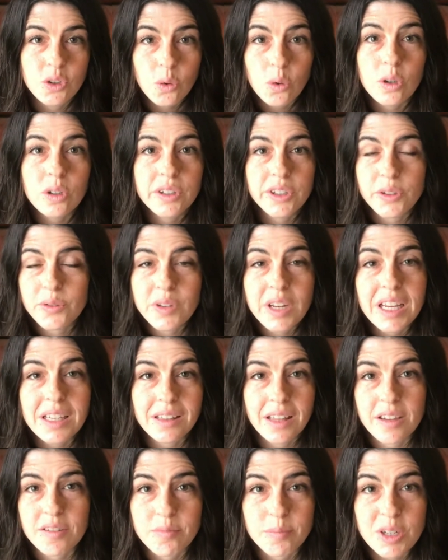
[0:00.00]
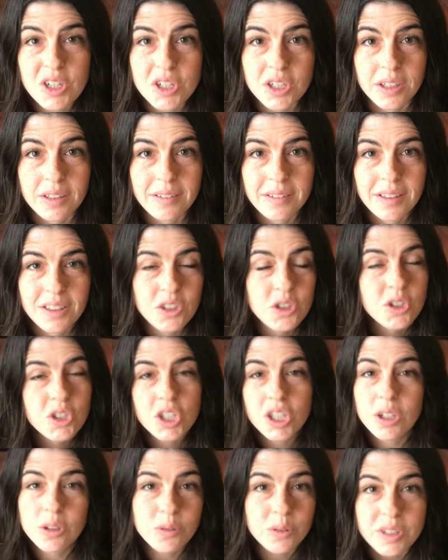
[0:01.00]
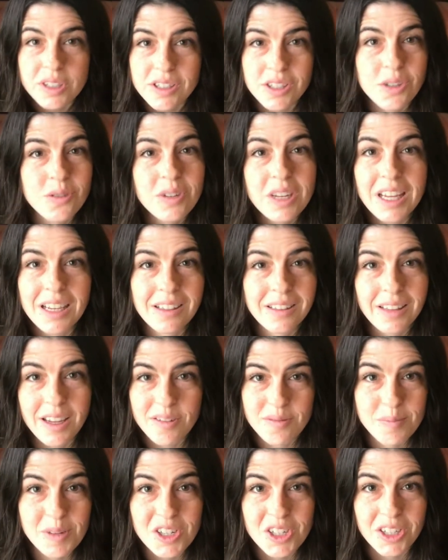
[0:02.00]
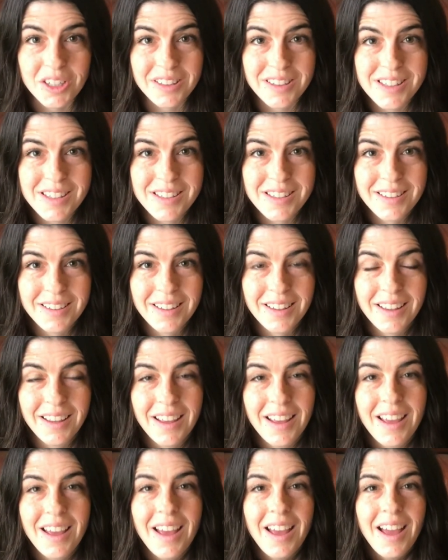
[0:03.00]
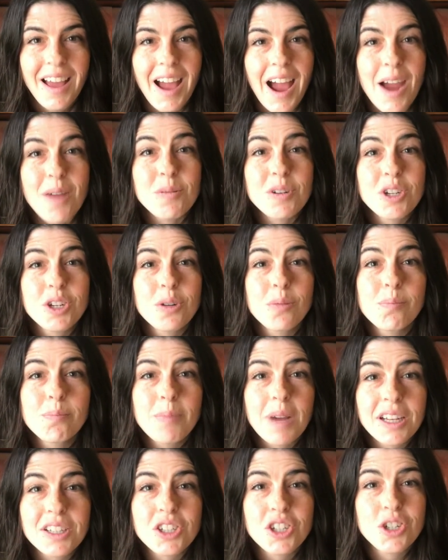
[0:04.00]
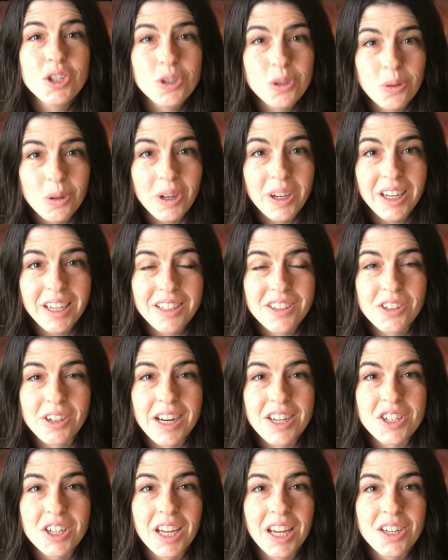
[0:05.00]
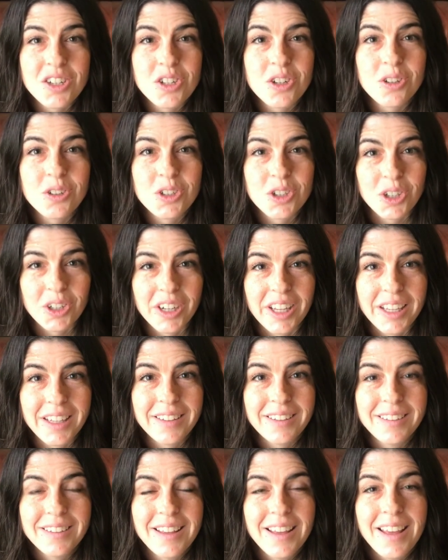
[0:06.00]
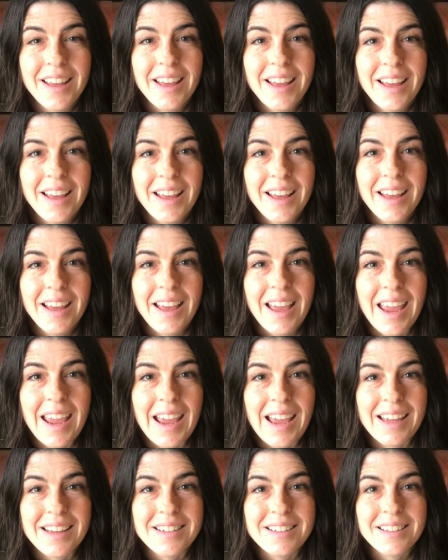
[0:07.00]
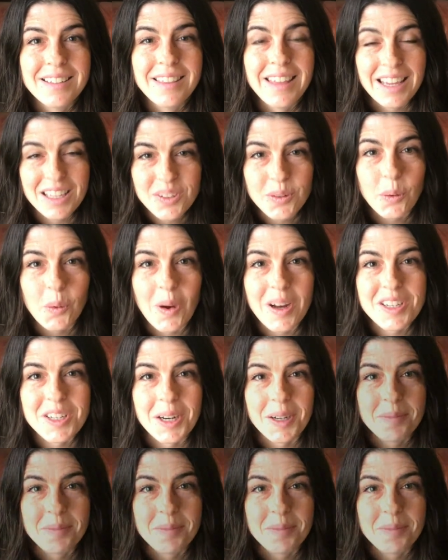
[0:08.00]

your unique life mission, your children's unique life missions. I wish you much joy in your educational journey, and thanks for